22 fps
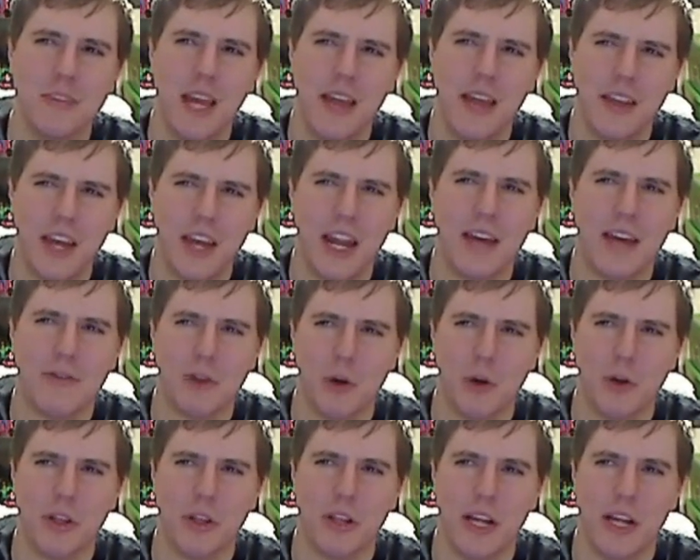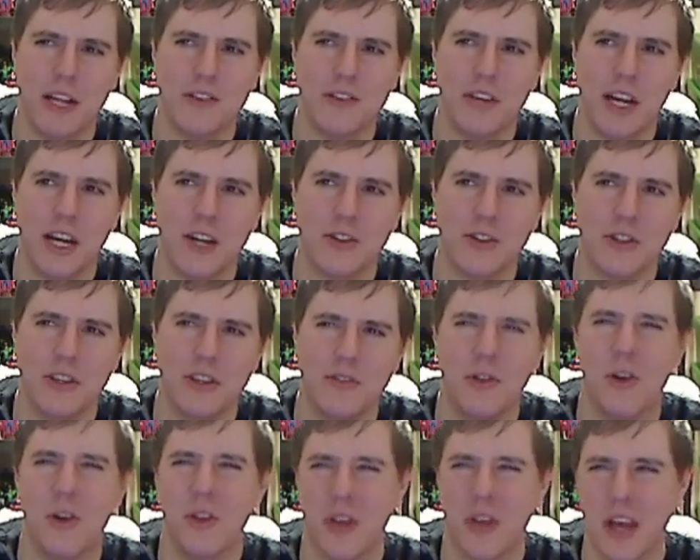I think I'd have to go with Glenn's actually,
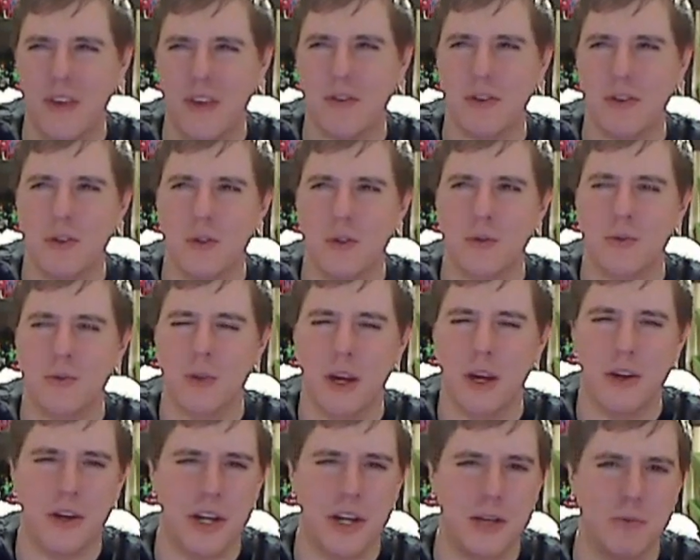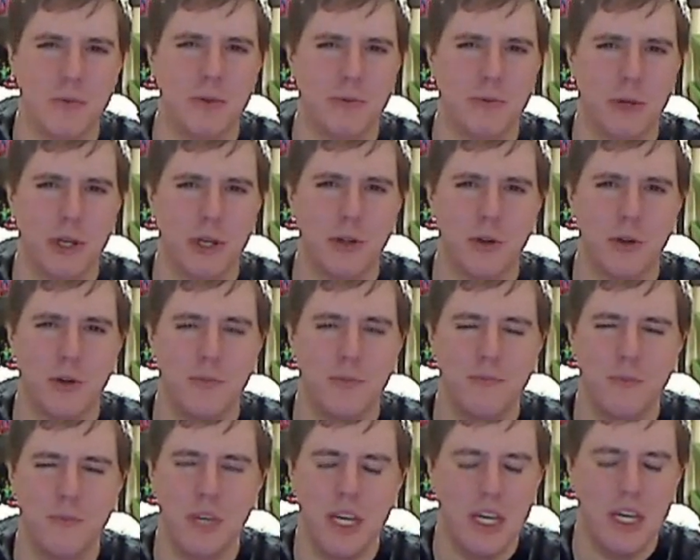even though the governor's was underhand was pretty cool.
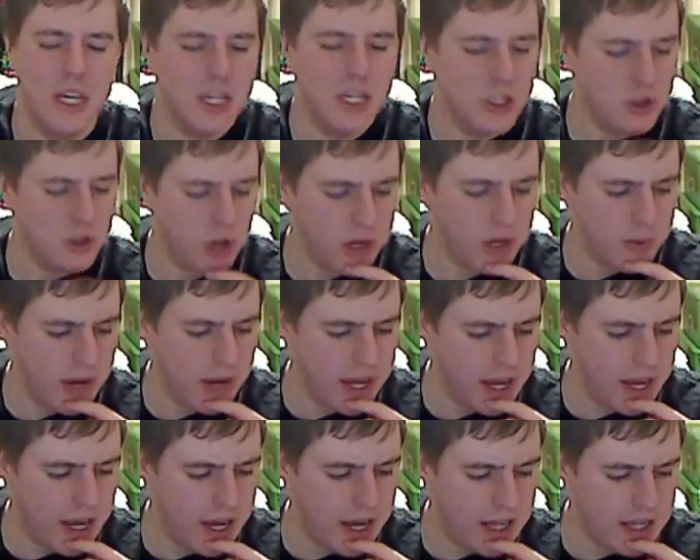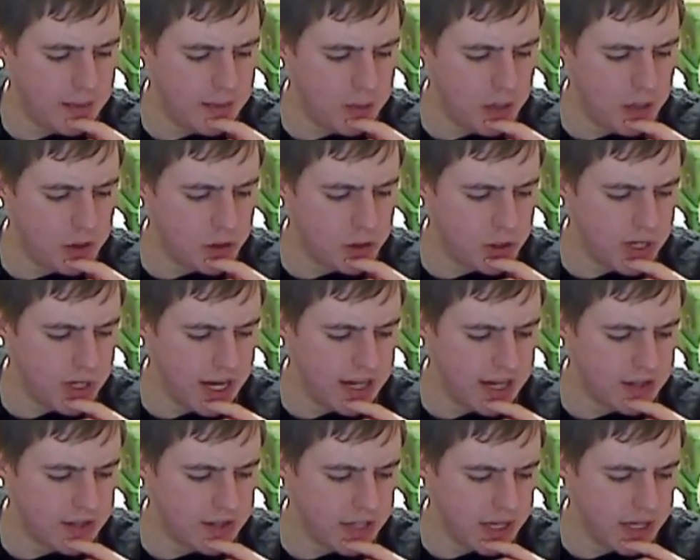So anyway, uh, let me know what you
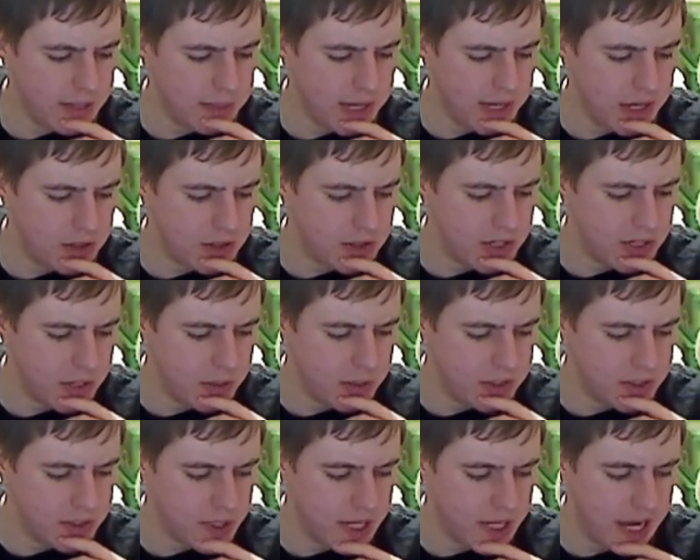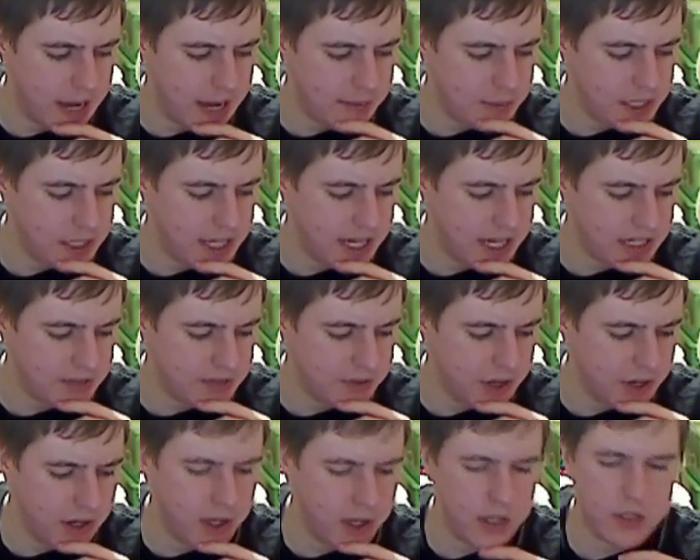guys think about uh, what's going to happen next.
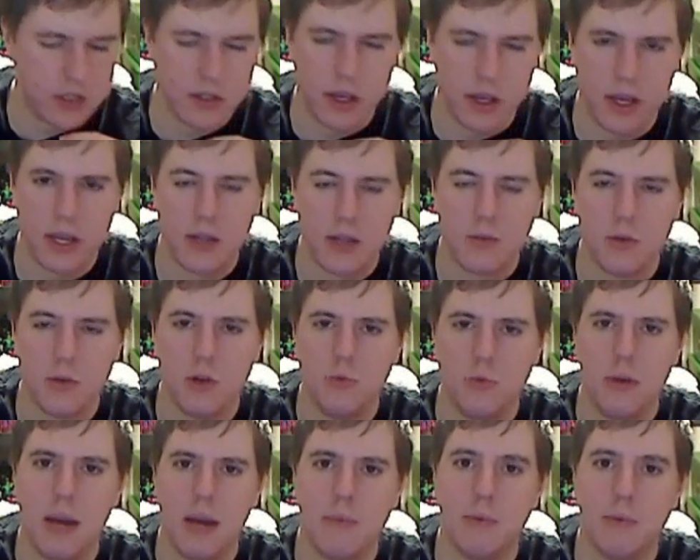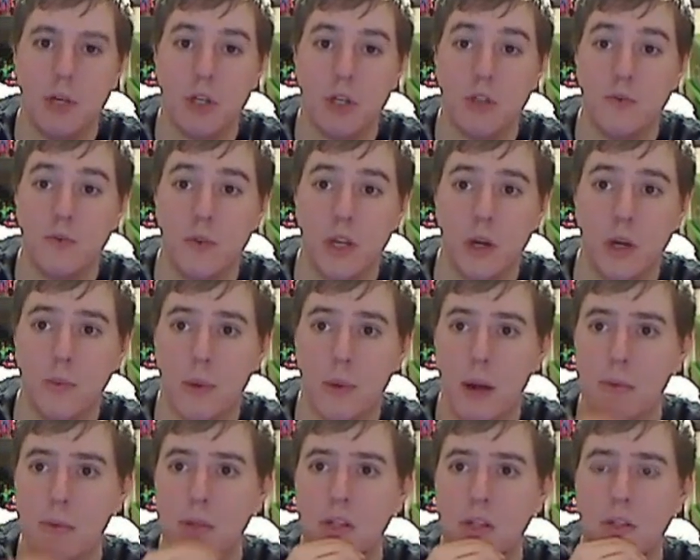Very exciting. Do my prediction video
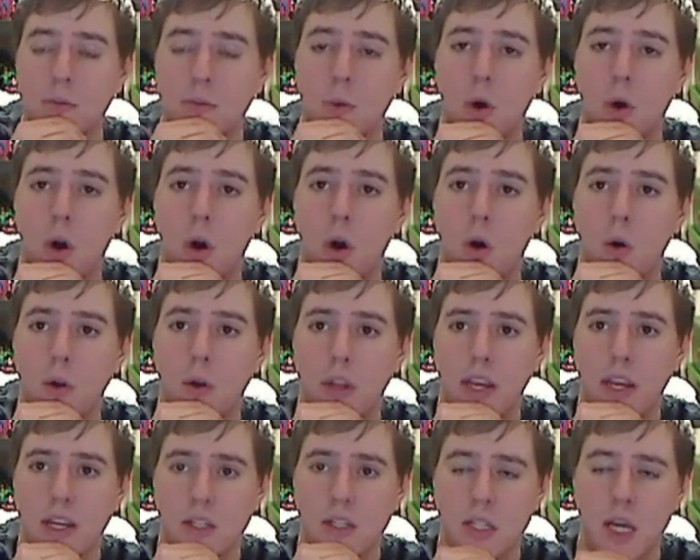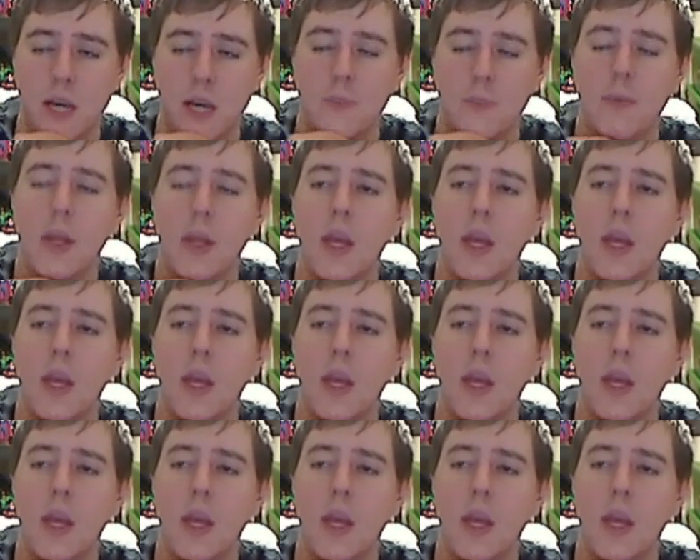probably tomorrow or the next day.